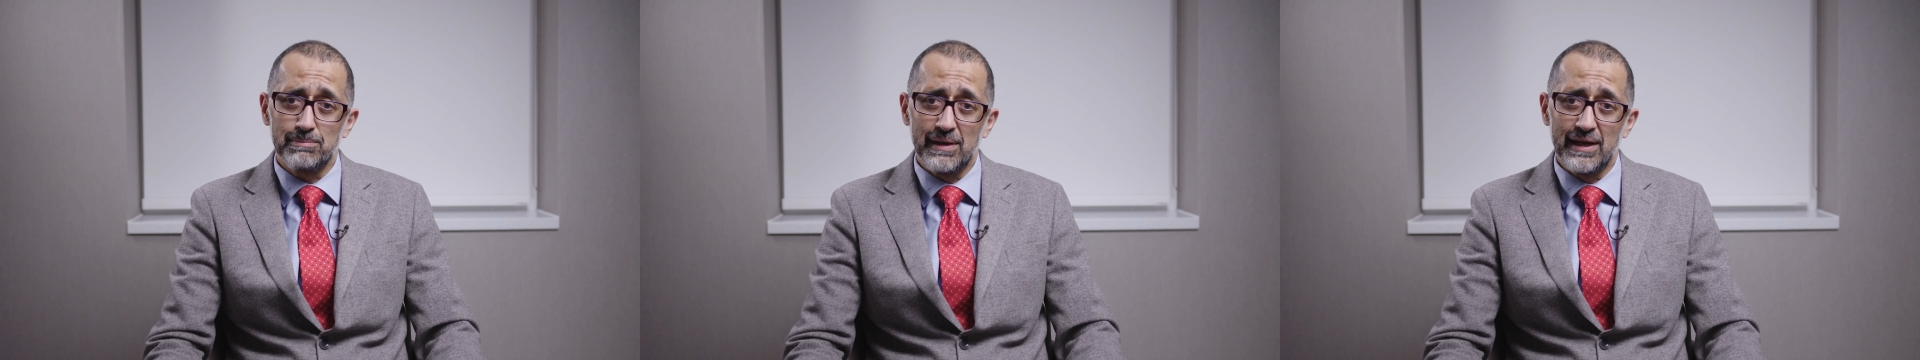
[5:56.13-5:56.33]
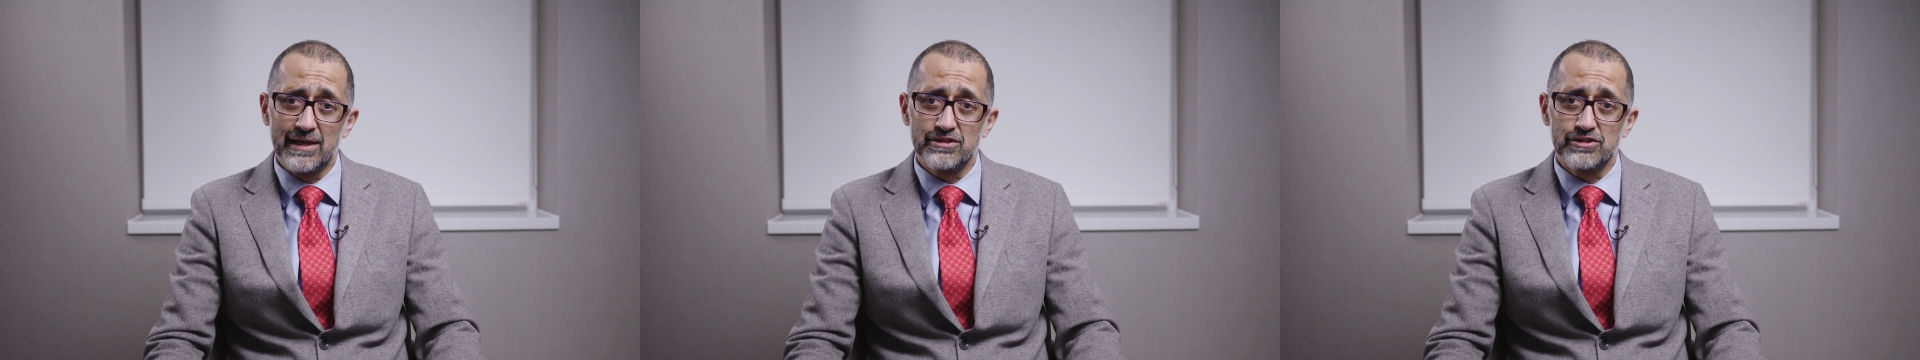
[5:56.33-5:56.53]

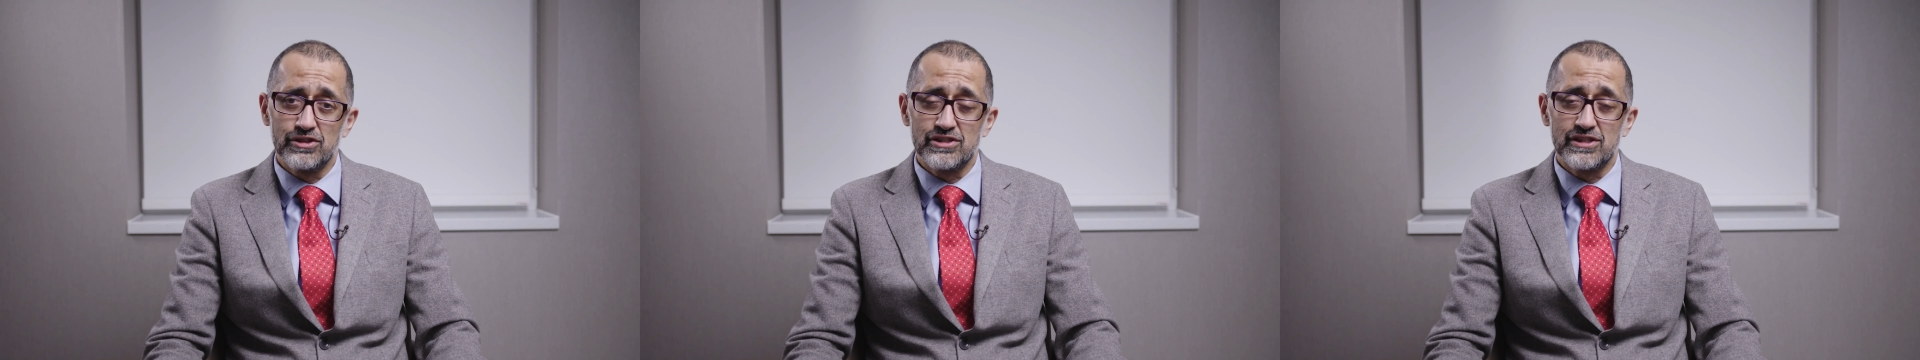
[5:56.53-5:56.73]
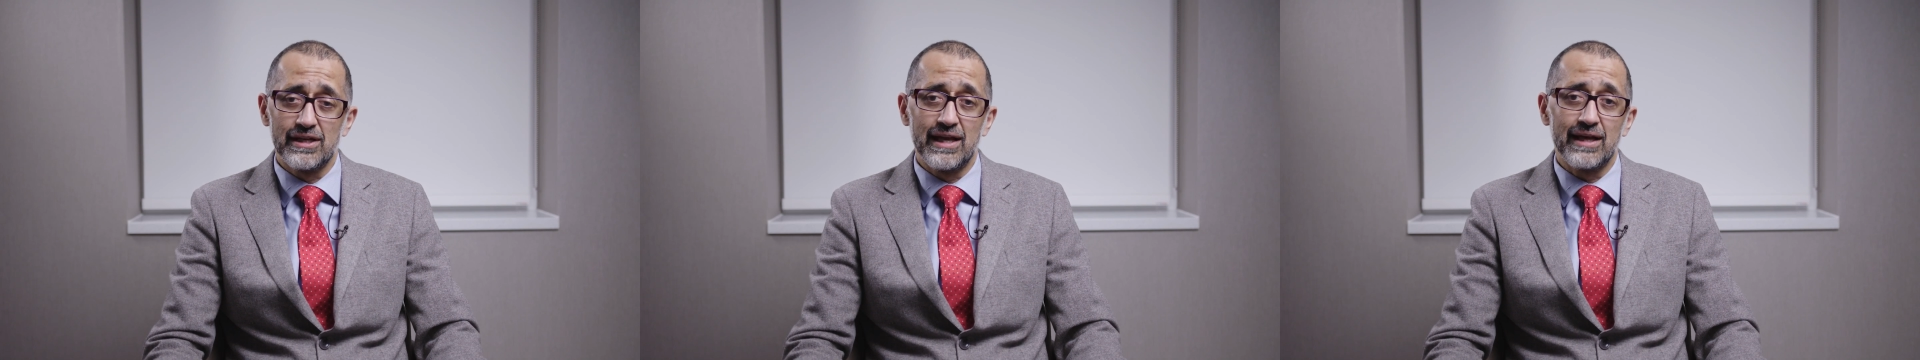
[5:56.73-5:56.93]
placed to
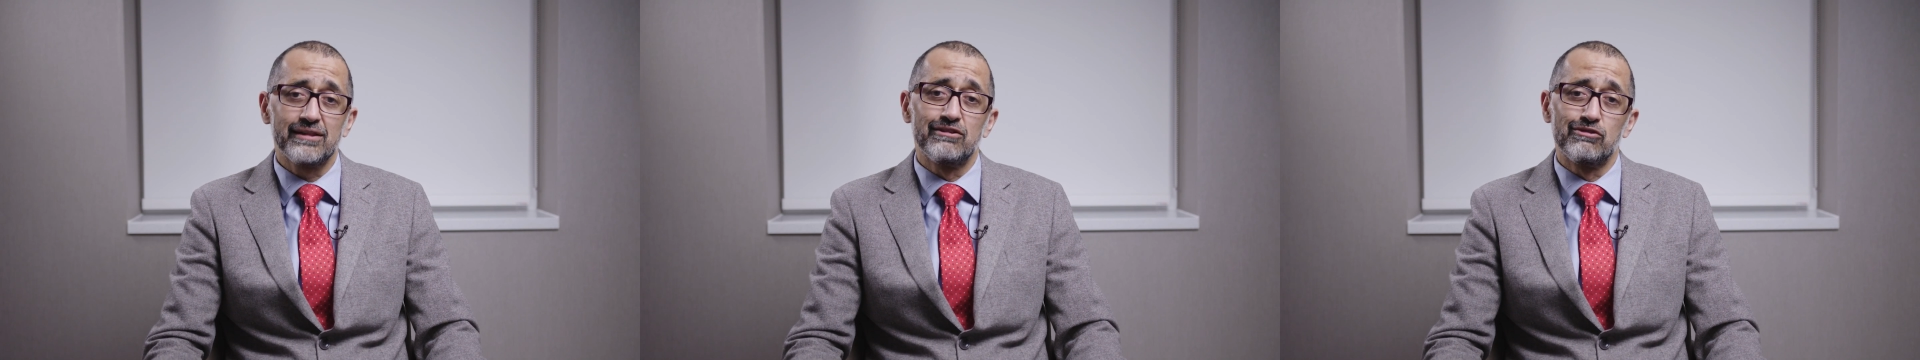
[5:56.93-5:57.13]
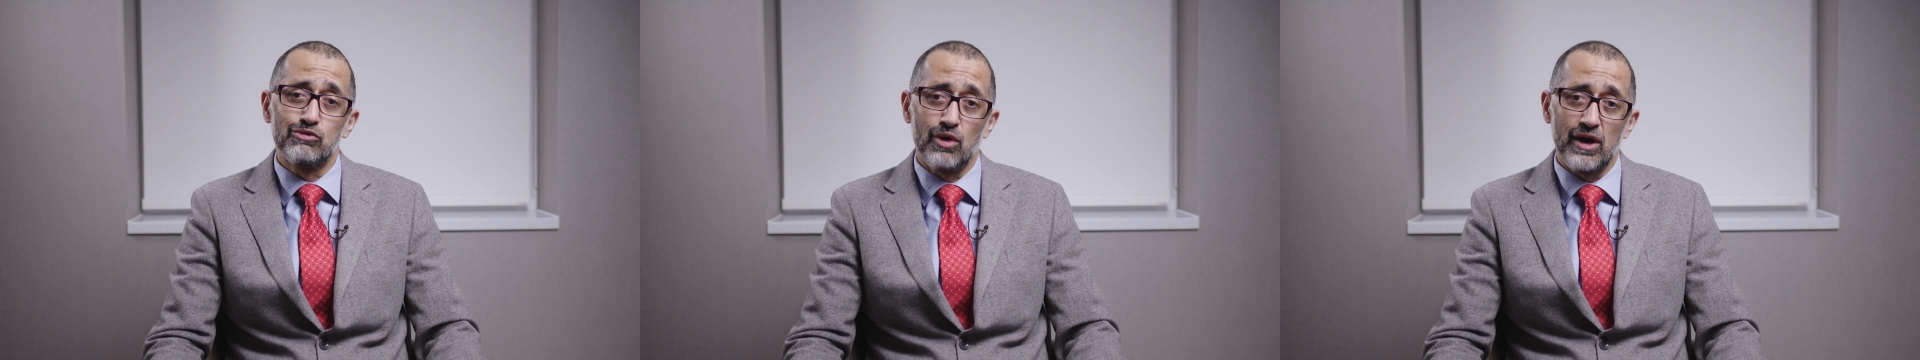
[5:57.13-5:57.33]
select
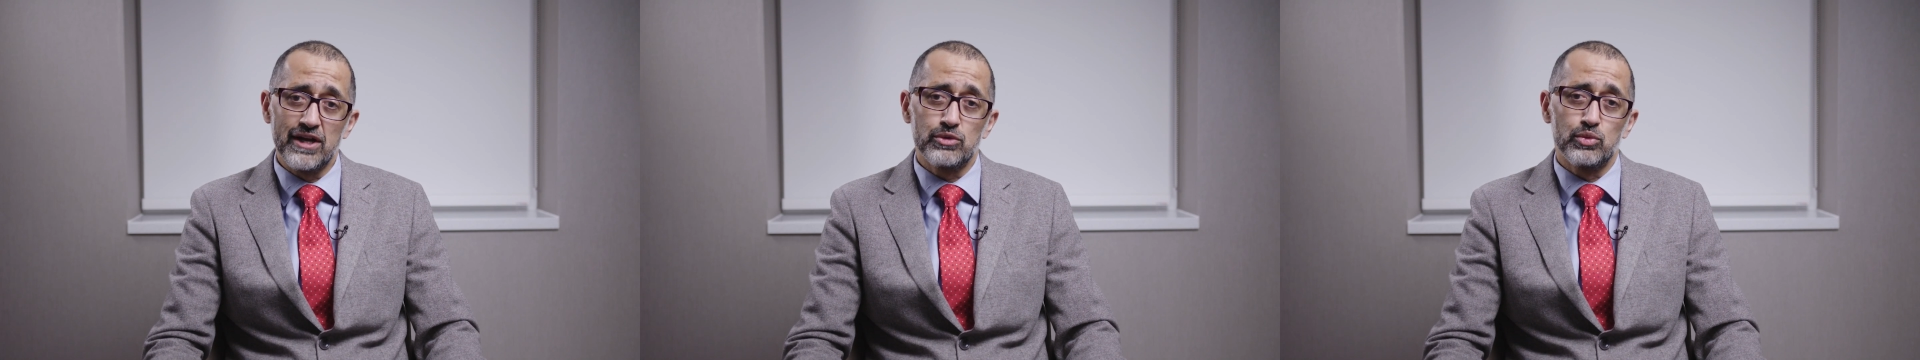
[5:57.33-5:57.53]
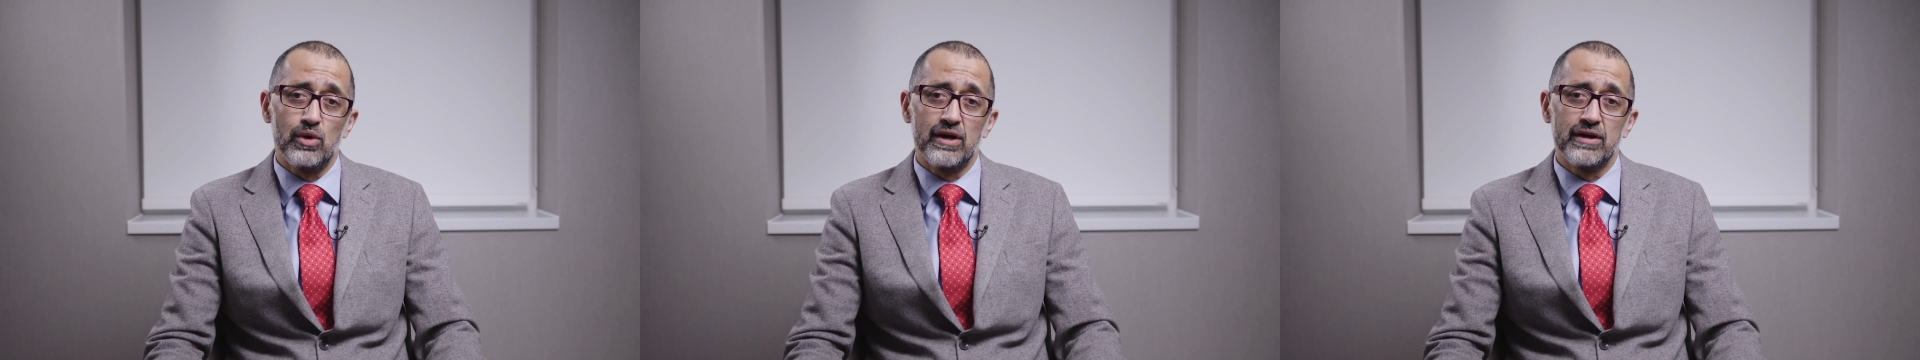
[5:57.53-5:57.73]
the
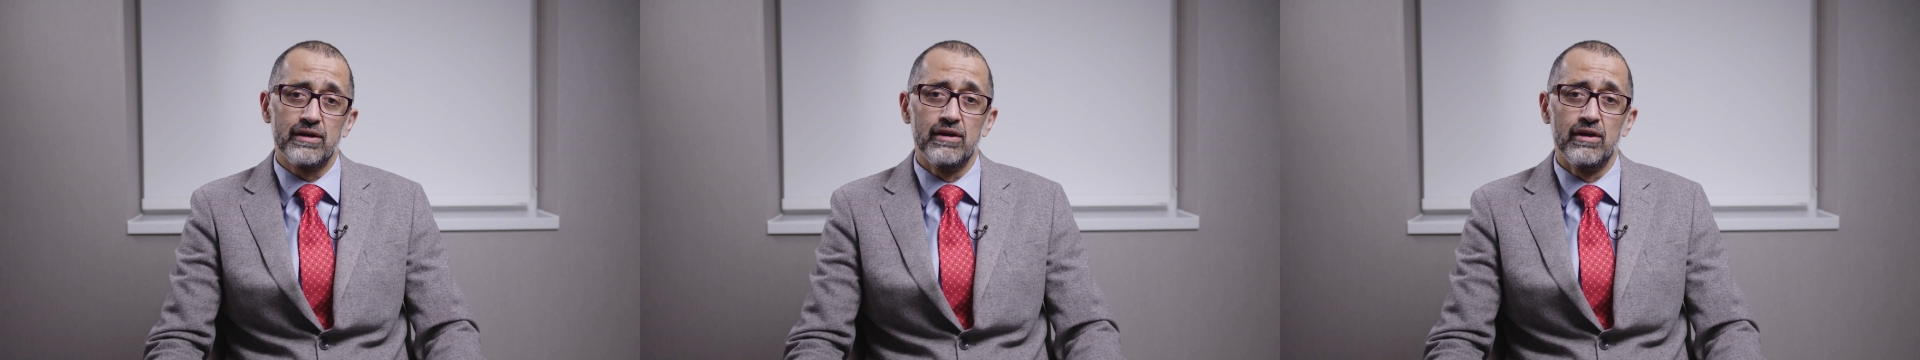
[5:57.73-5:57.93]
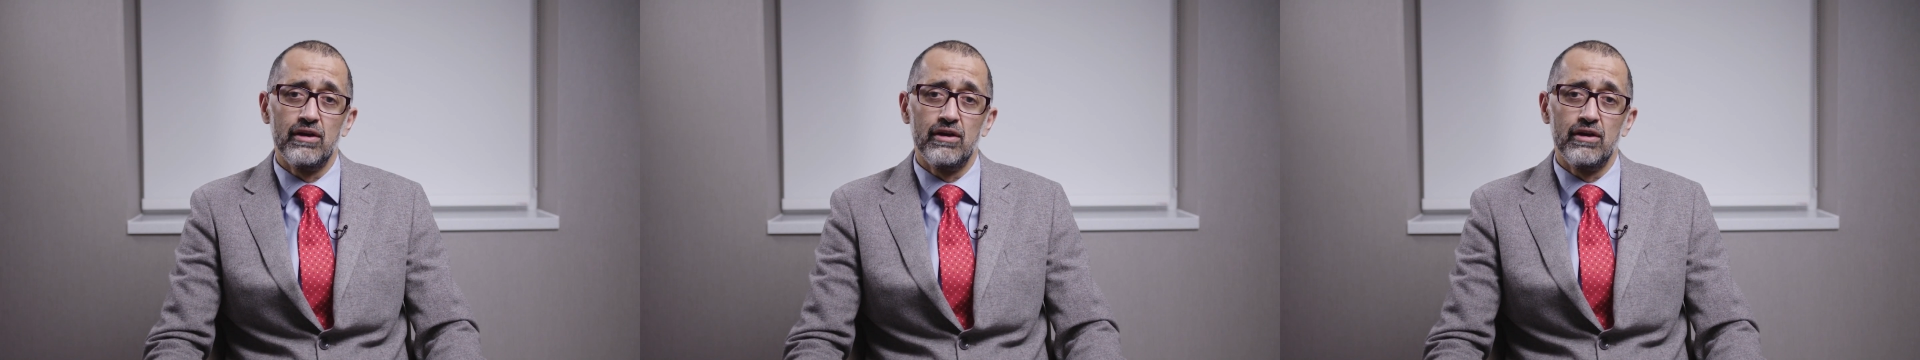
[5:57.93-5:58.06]
right one